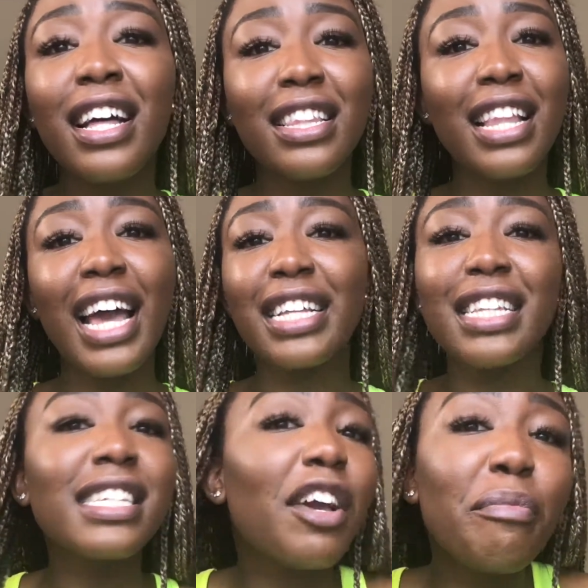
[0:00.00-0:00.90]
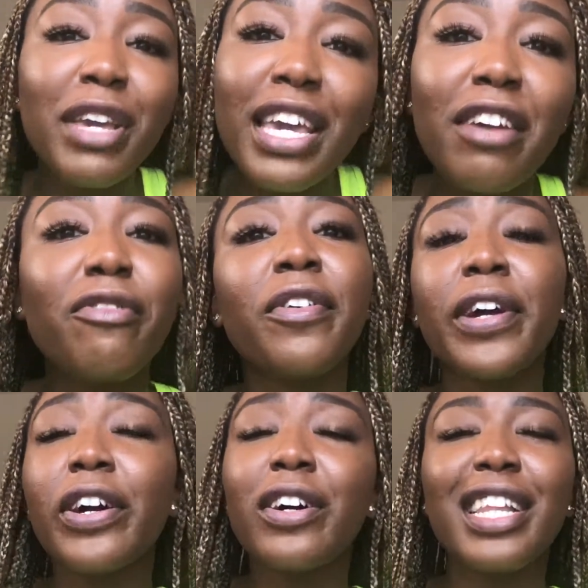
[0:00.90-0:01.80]
Like, this could be it for
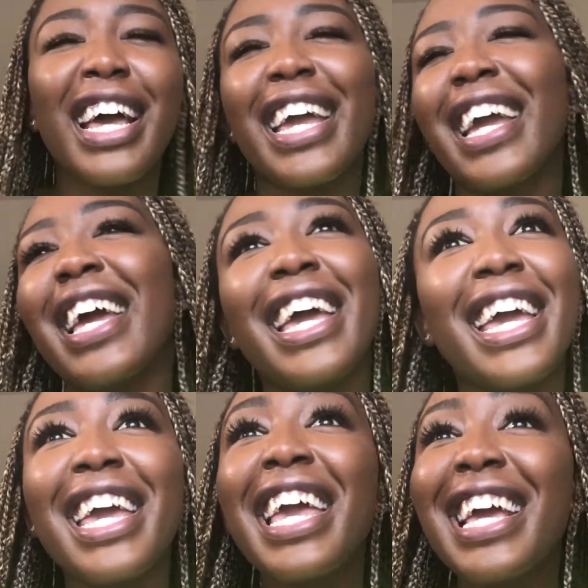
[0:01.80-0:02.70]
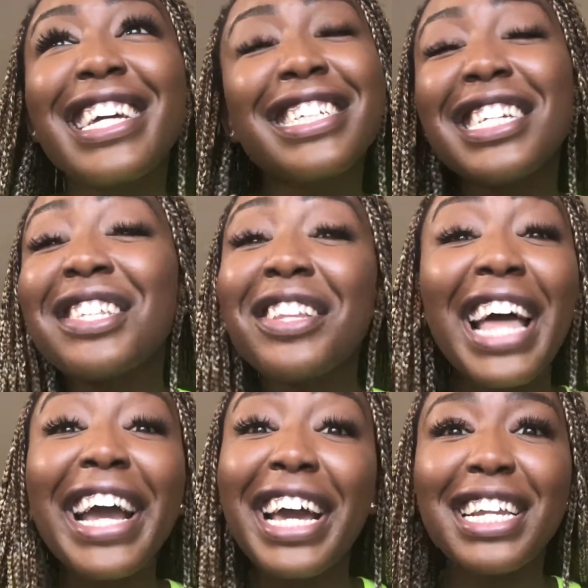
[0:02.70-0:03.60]
real. Like, just on
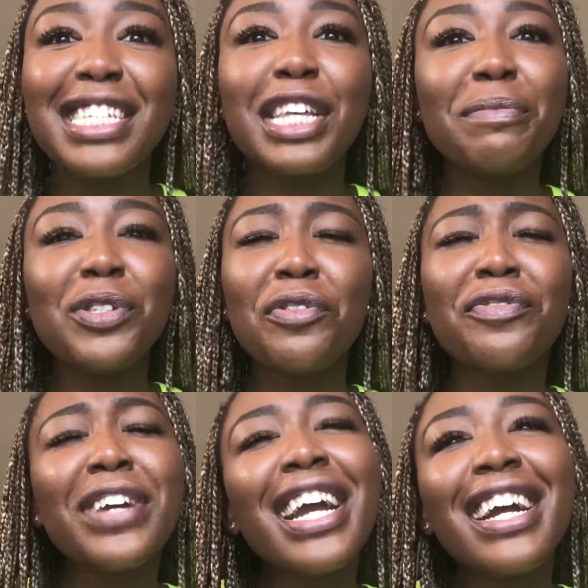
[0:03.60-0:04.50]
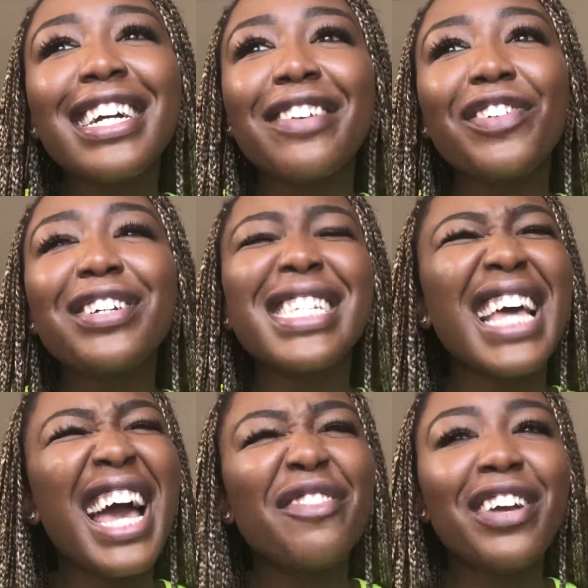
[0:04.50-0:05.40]
that kind of tip. So very, very
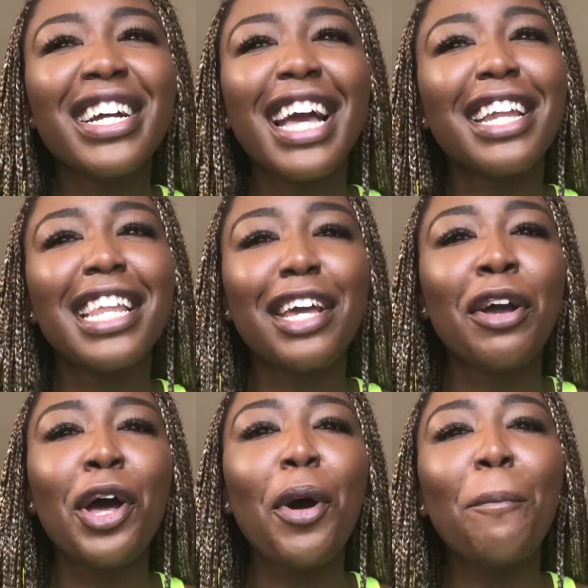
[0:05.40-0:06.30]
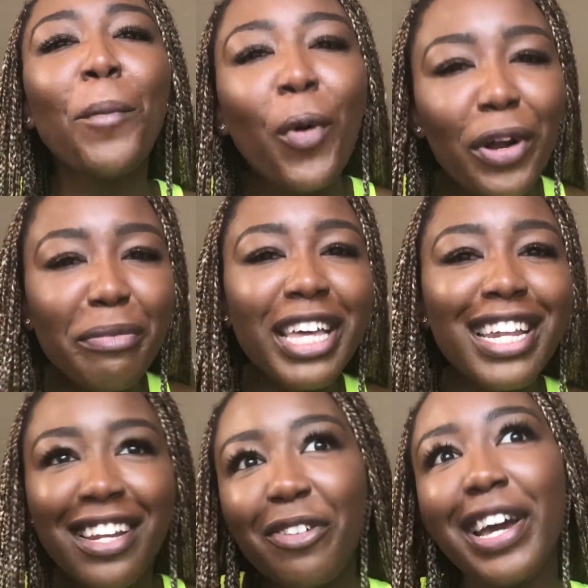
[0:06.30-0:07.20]
sad, very kind of like
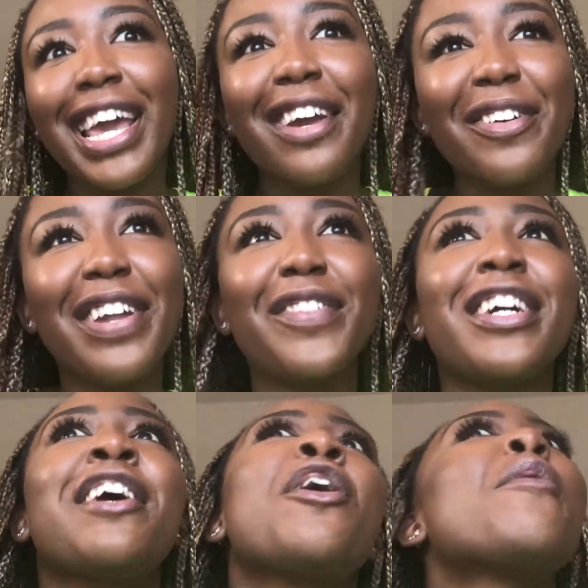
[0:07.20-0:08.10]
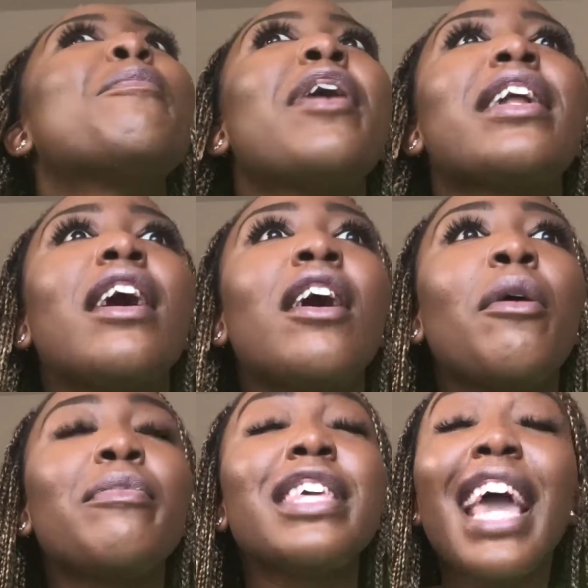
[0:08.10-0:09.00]
morbid in a way or whatever. But
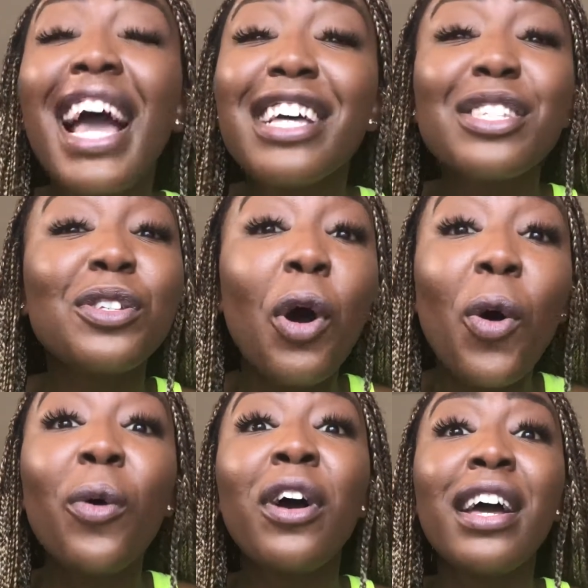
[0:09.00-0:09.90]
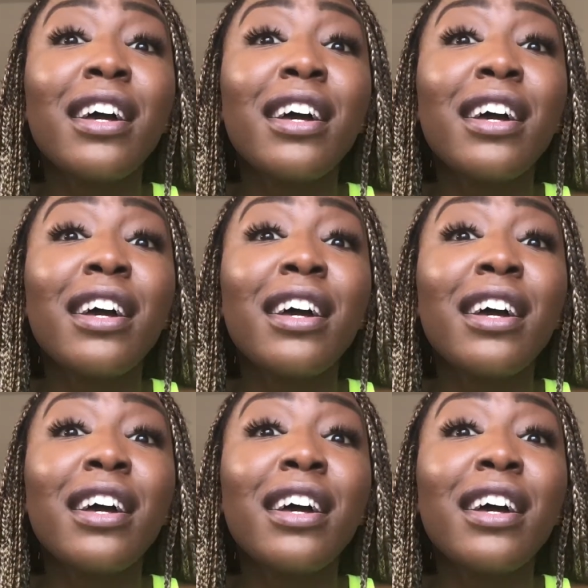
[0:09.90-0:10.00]
yeah, so